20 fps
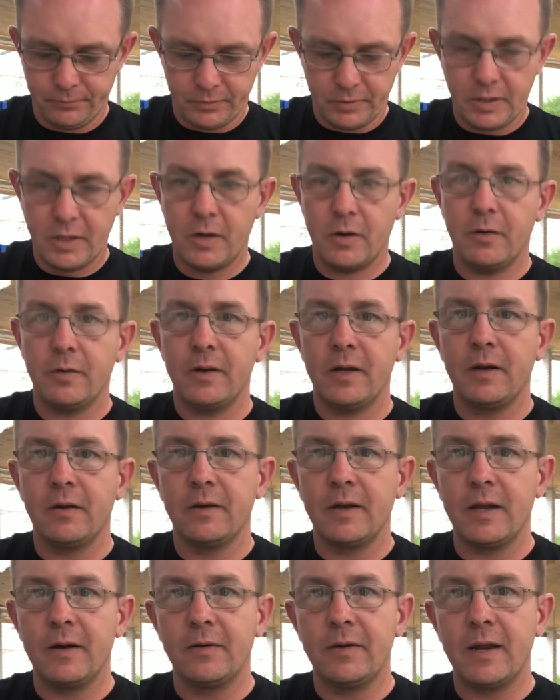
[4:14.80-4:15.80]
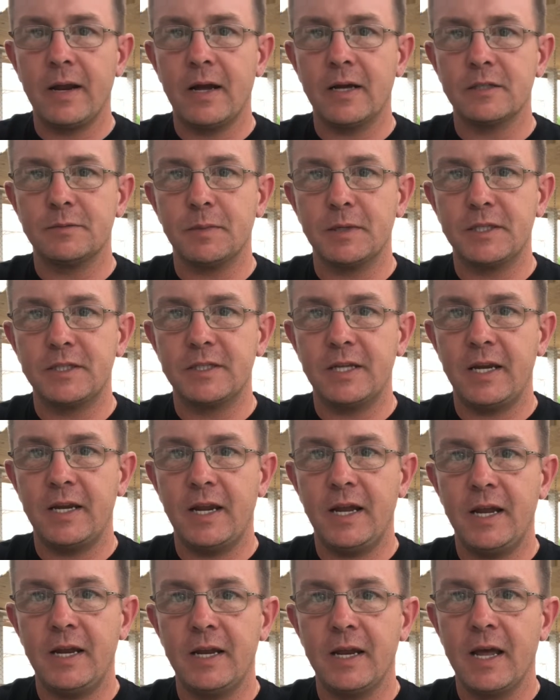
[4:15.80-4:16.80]
get out as much as they
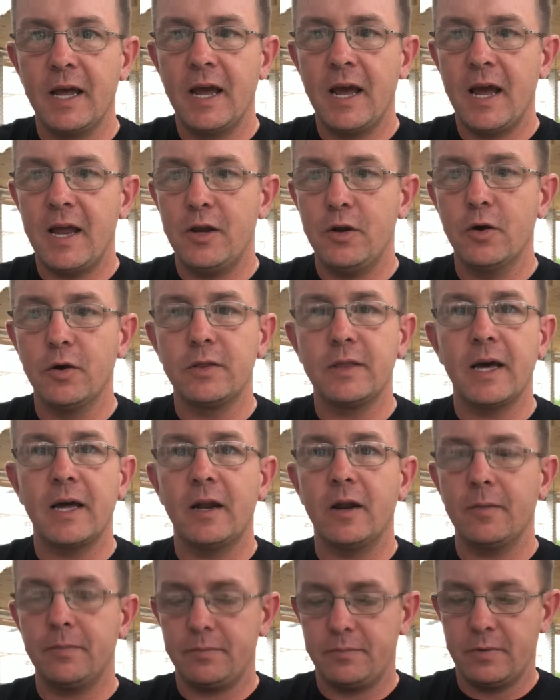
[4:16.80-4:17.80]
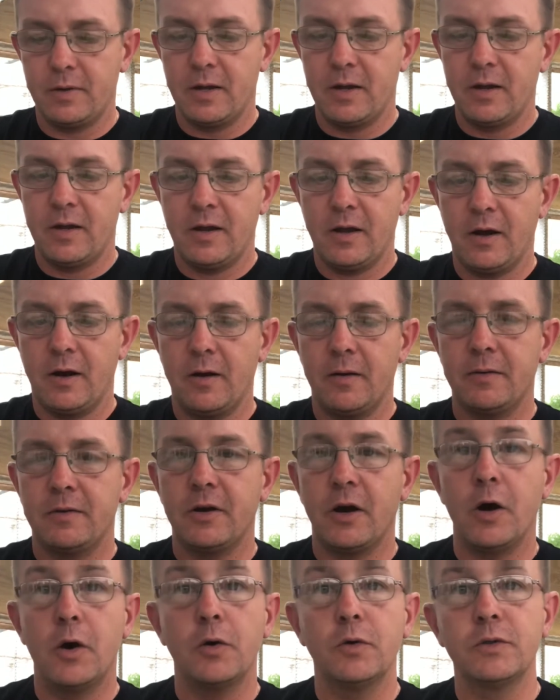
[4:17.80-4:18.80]
need, and you hook that up to
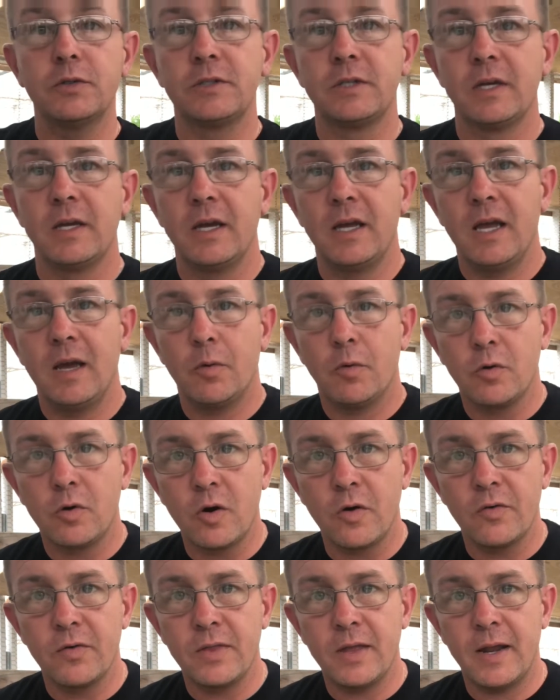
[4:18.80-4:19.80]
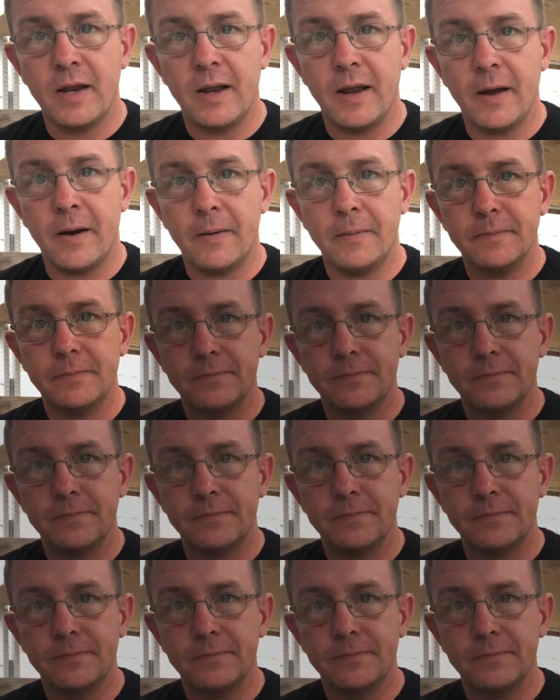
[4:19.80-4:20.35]
hose, and we'll go over that now.